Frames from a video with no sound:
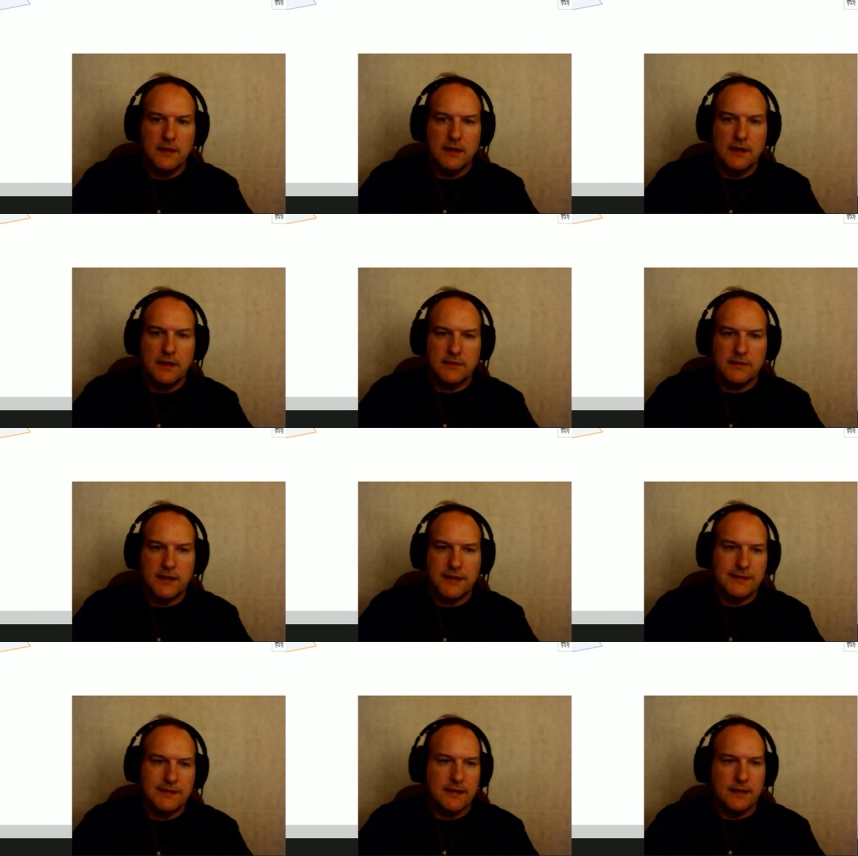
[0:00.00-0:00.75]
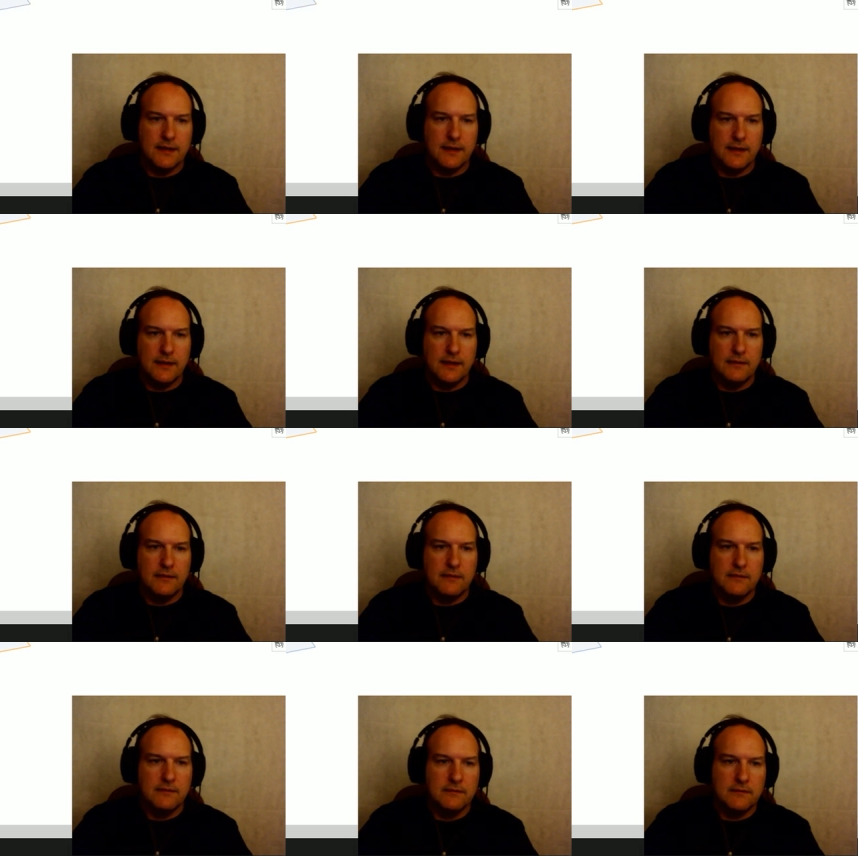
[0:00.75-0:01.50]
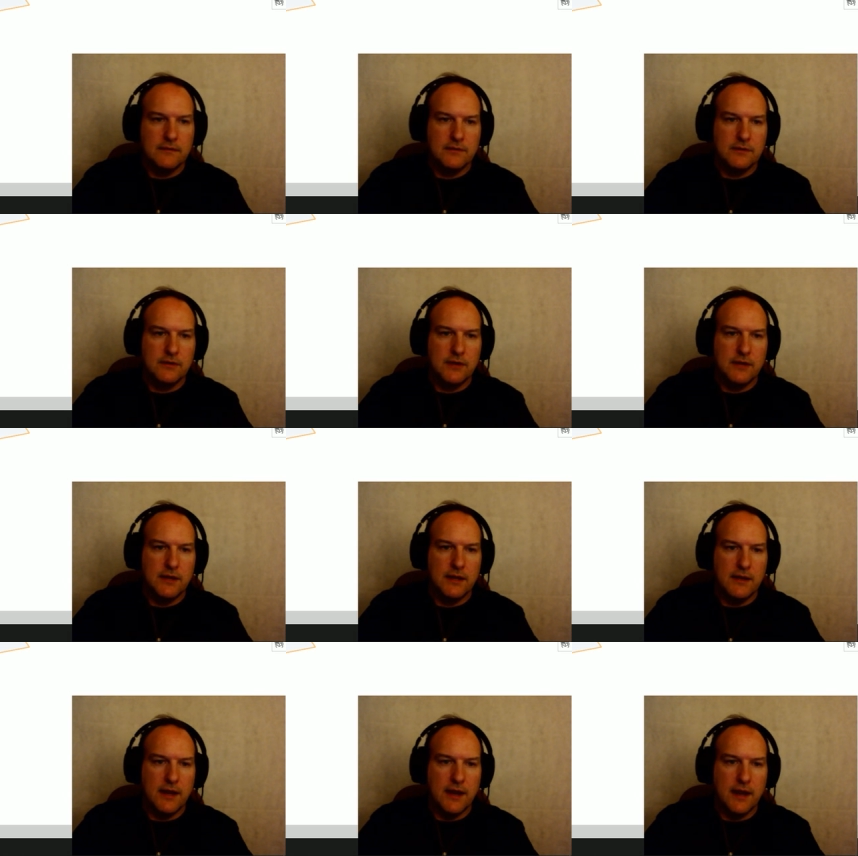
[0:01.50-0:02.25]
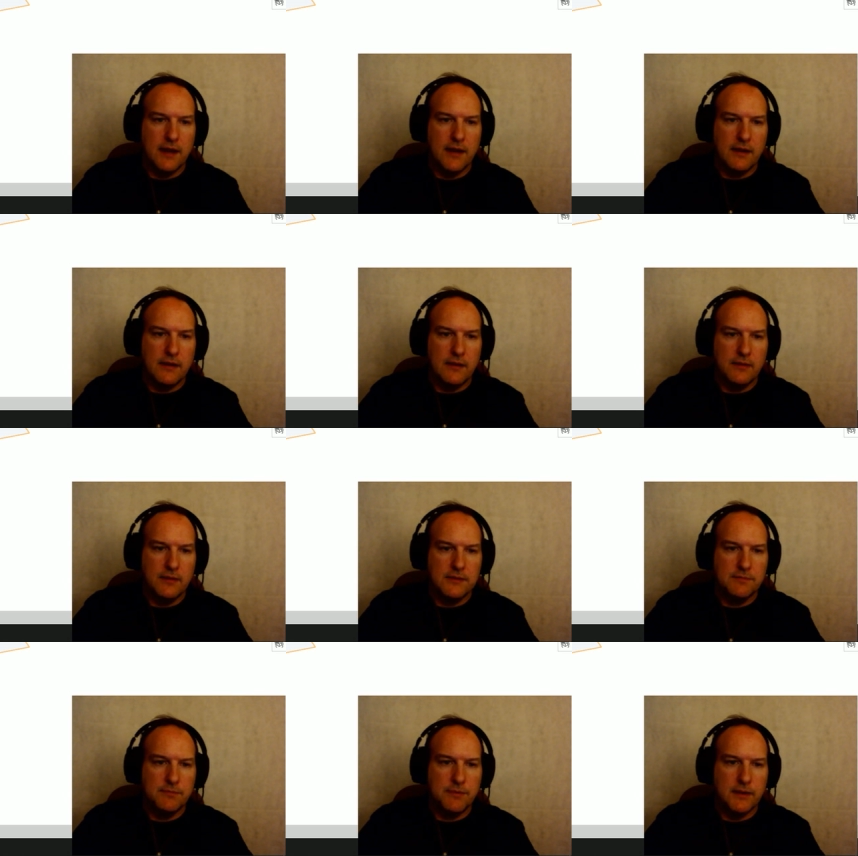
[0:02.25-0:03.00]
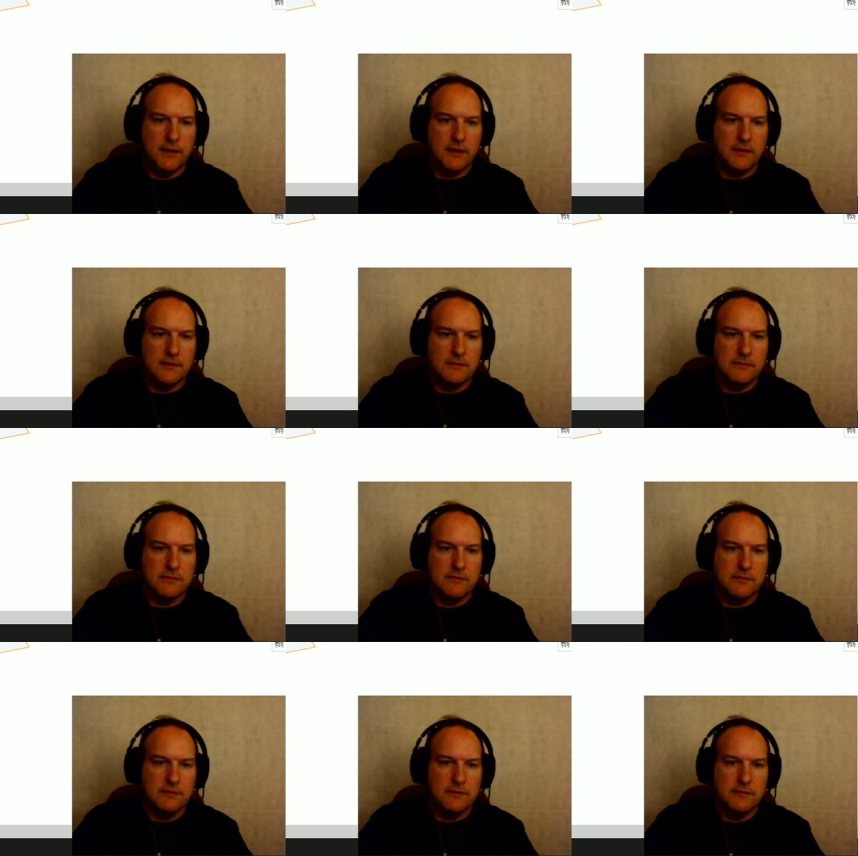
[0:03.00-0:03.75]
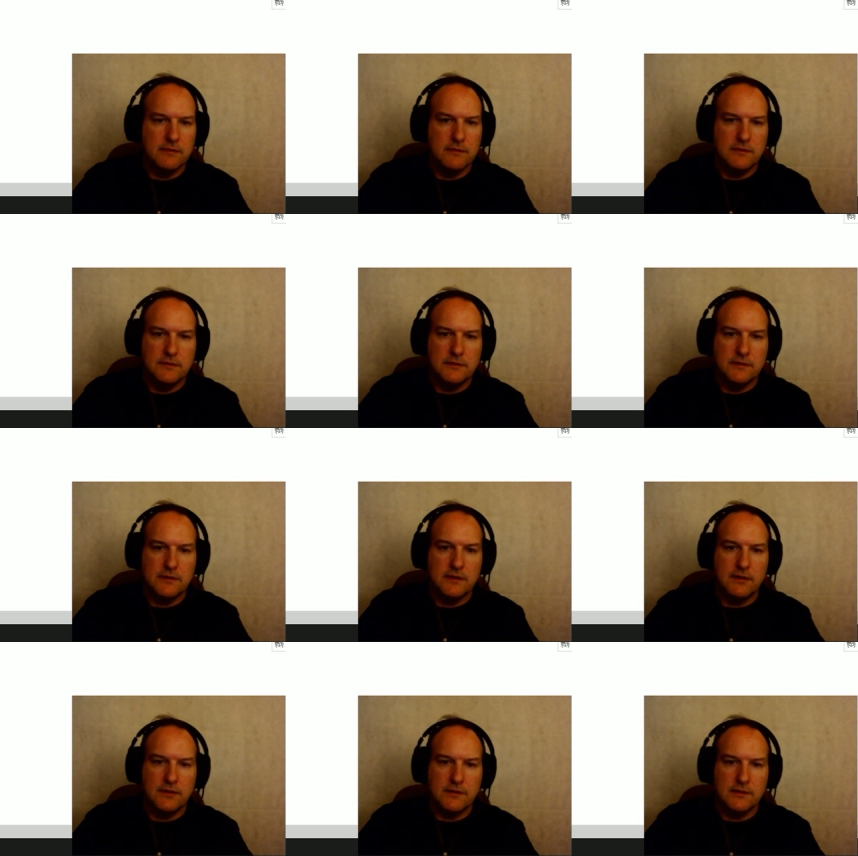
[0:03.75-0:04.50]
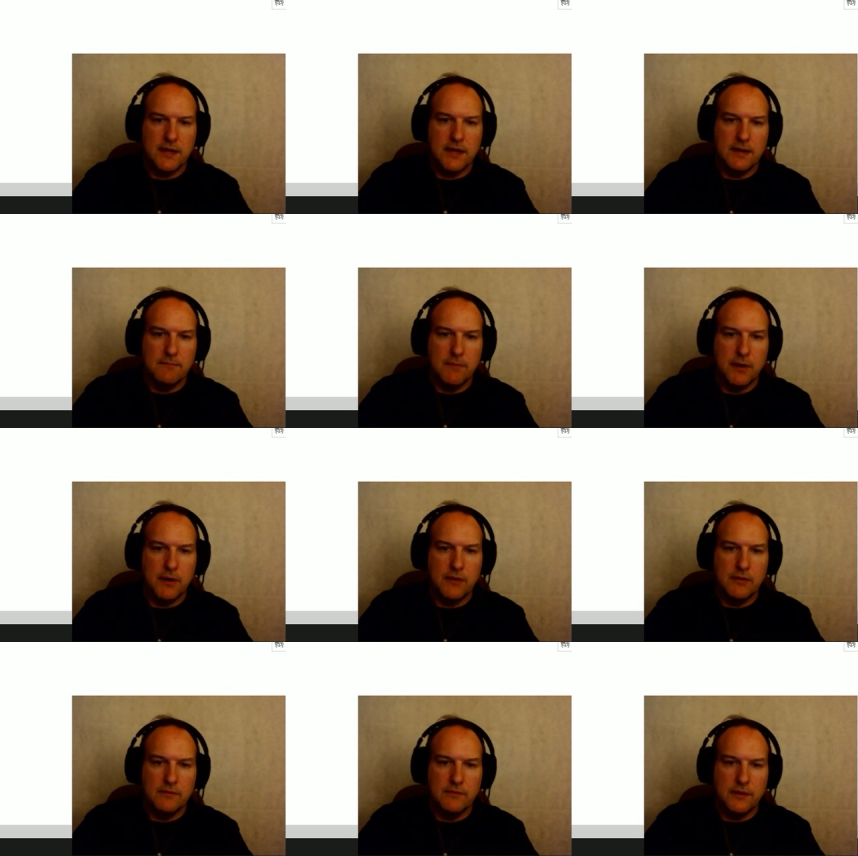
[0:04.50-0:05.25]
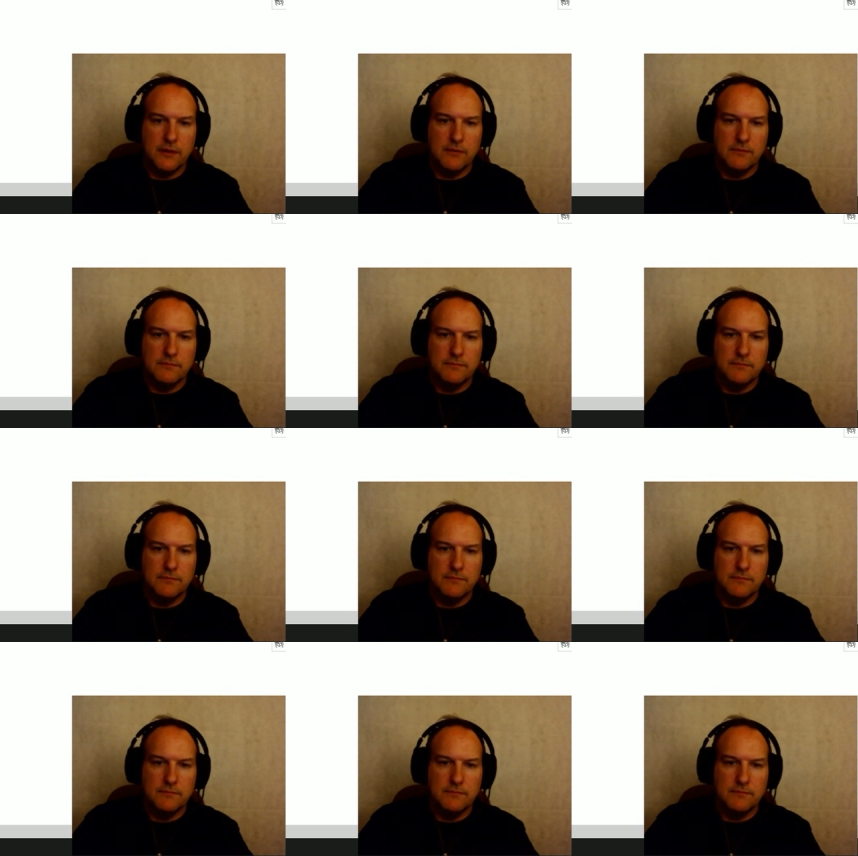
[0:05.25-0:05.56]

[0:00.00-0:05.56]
Now it's nice and clean. Let's go ahead and hide all these planes. They always kind of mar the view.